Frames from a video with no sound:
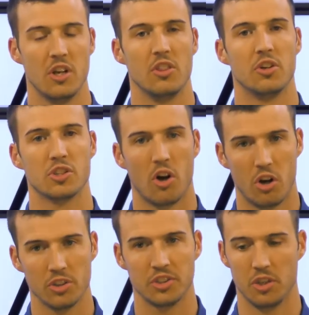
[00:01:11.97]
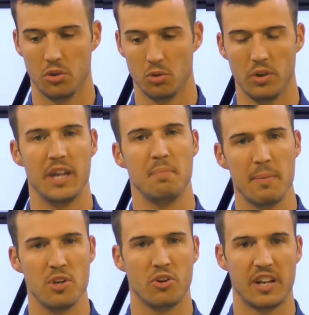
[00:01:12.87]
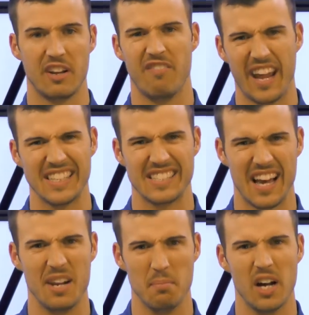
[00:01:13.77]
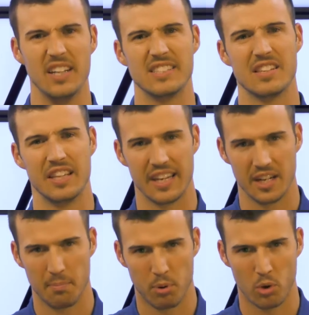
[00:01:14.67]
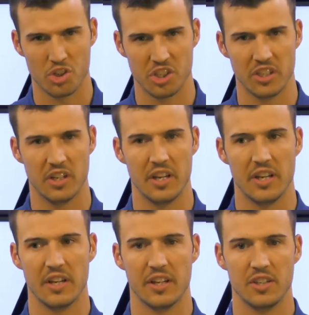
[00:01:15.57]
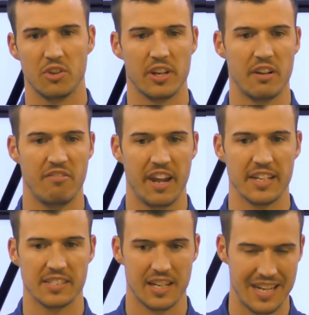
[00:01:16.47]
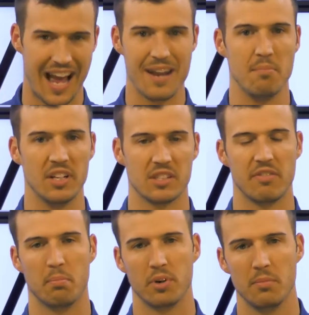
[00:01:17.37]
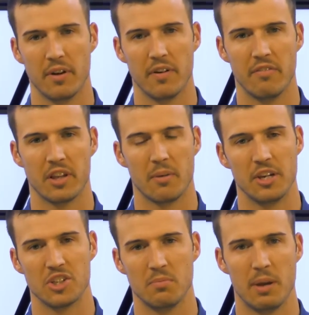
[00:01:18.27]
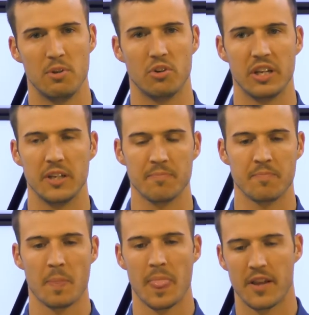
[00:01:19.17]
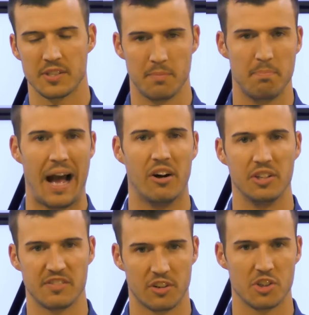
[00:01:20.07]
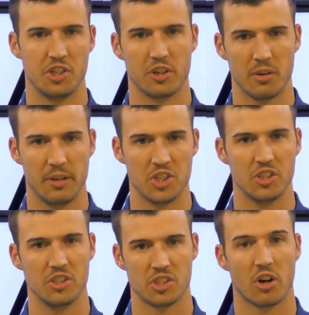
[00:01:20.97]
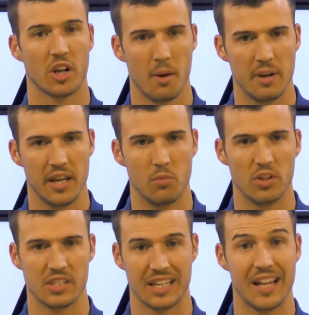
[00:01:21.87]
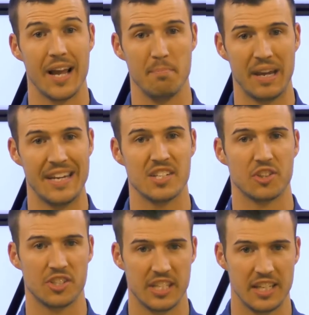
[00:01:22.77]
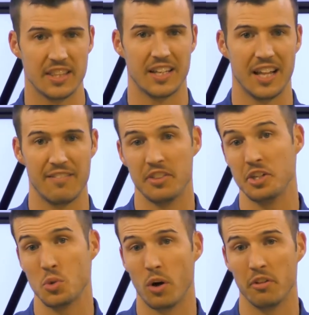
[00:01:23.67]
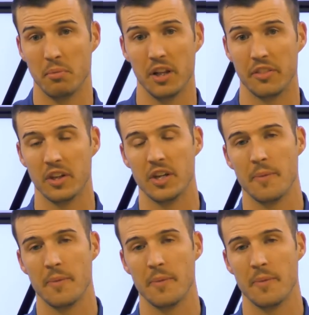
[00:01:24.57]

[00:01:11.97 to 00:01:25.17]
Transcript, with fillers: There's also, and maybe you'll get advanced 9 months and then get a portion. You'll get advanced 9 months of the premium of the commission. Maybe you'll get some balanced first year commissions start coming in once the client pays their 10th, 11th, and 12th month.